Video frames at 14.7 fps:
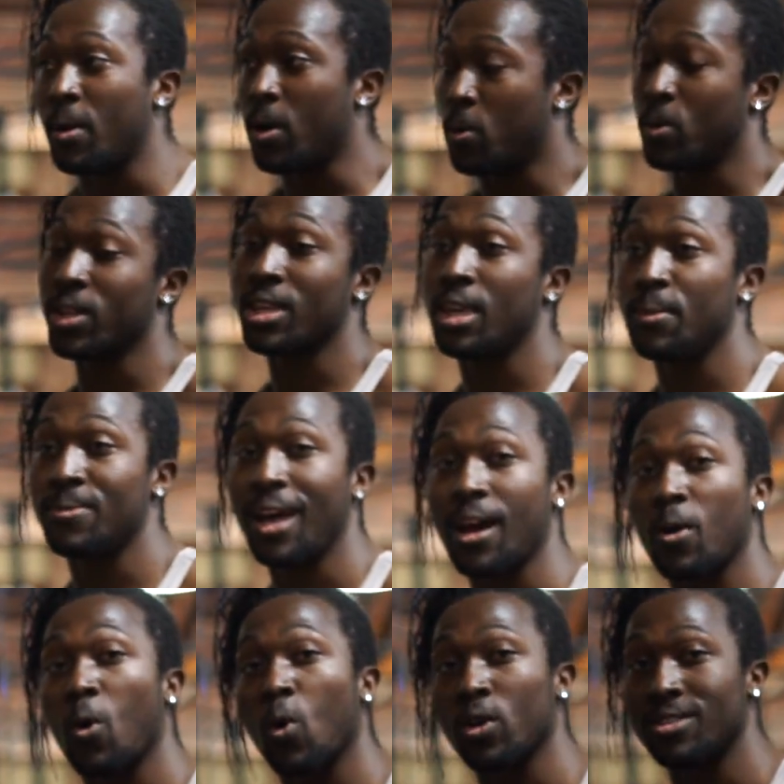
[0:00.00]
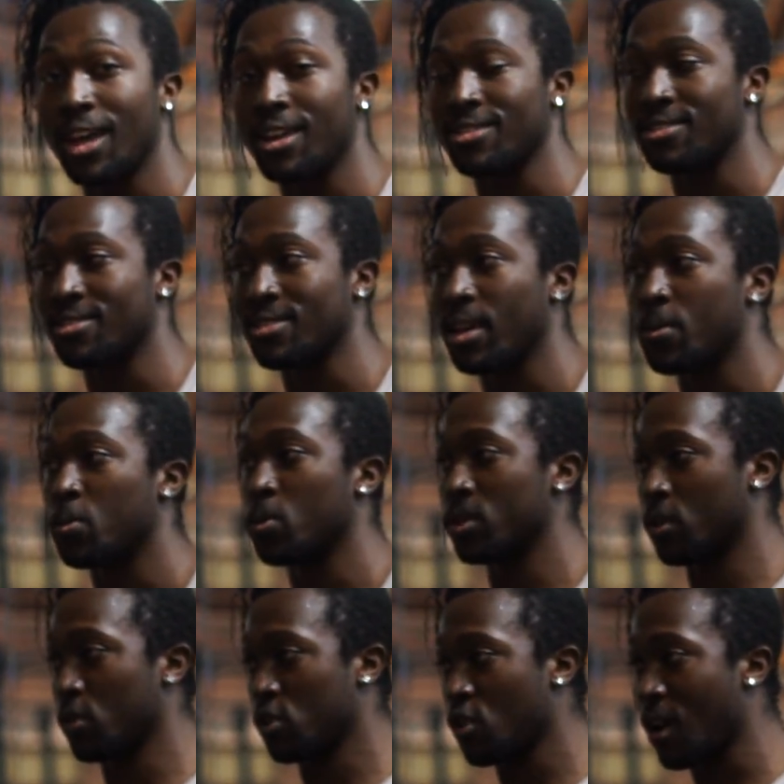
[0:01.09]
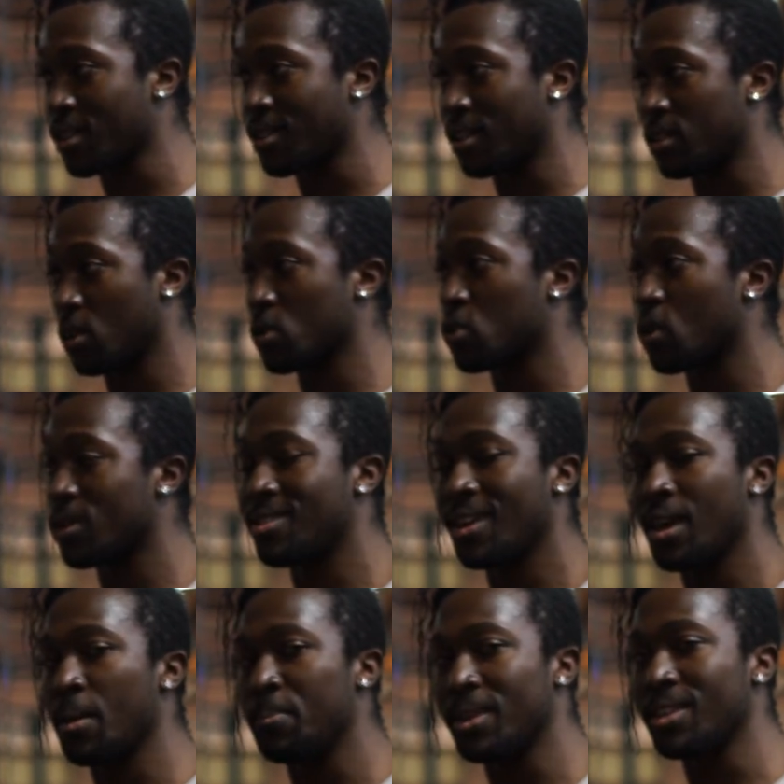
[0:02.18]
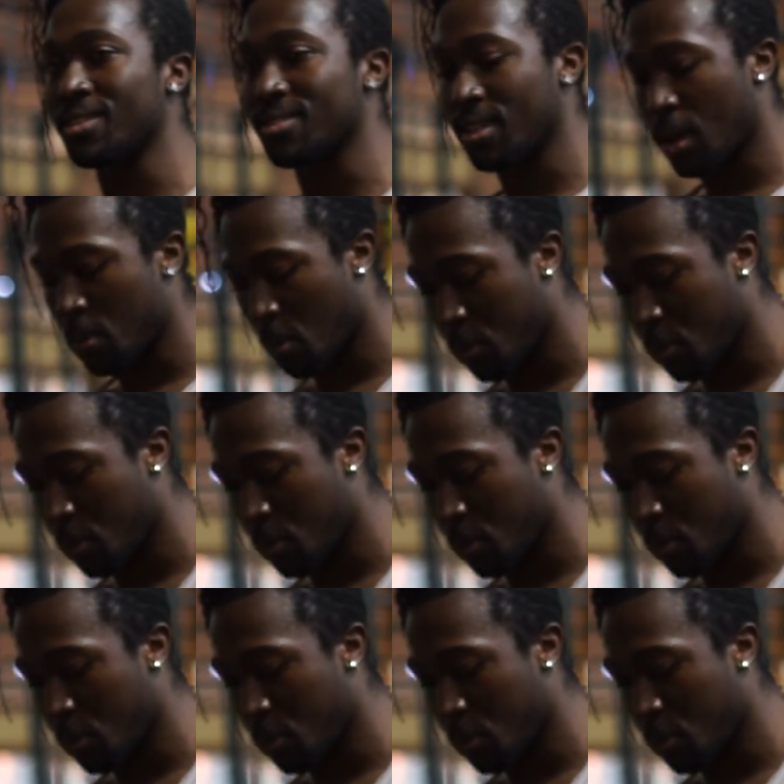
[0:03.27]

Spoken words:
We want to keep that core nice and stable. We want to retract our deltoids, be in a stable